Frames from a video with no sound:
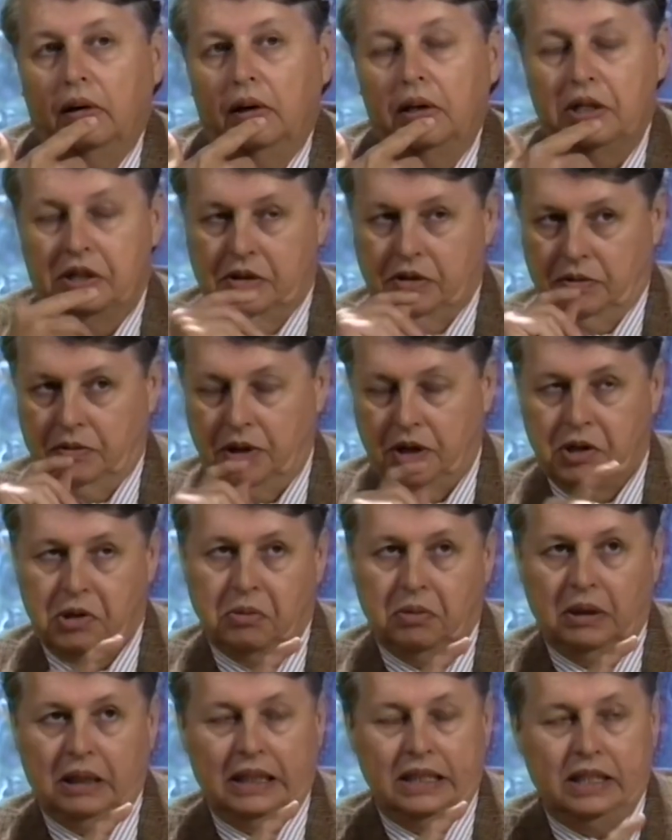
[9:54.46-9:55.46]
is the
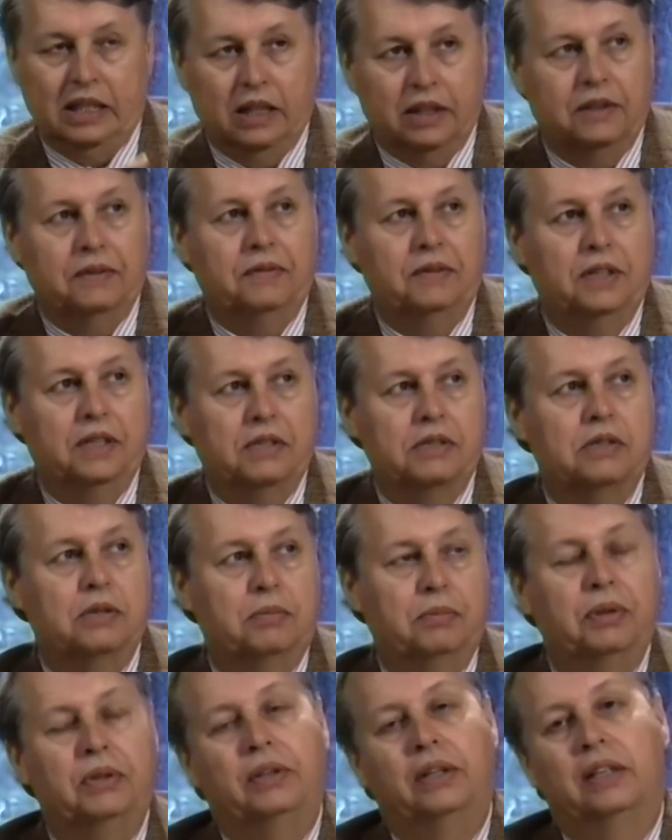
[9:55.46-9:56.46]
ritual attentiveness to
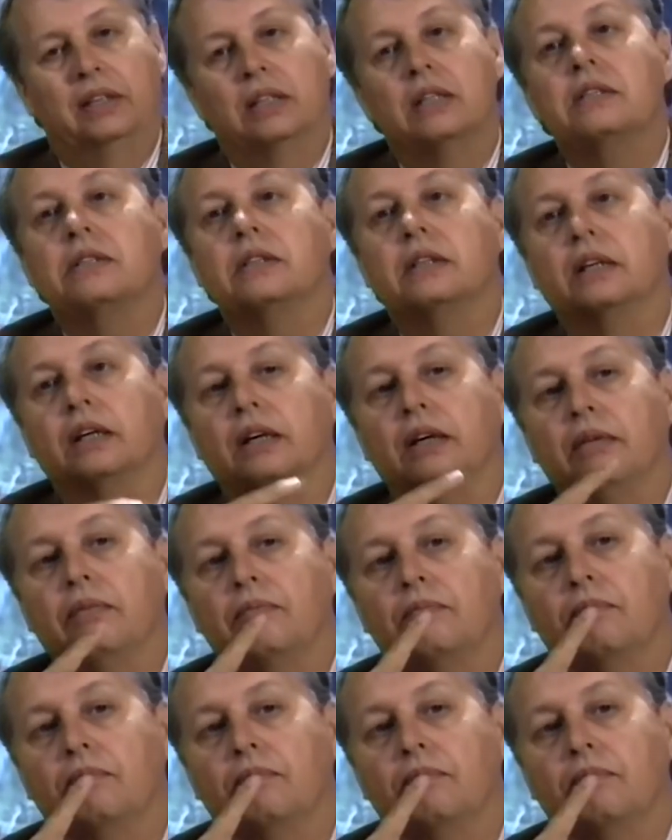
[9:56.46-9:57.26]
periodicity.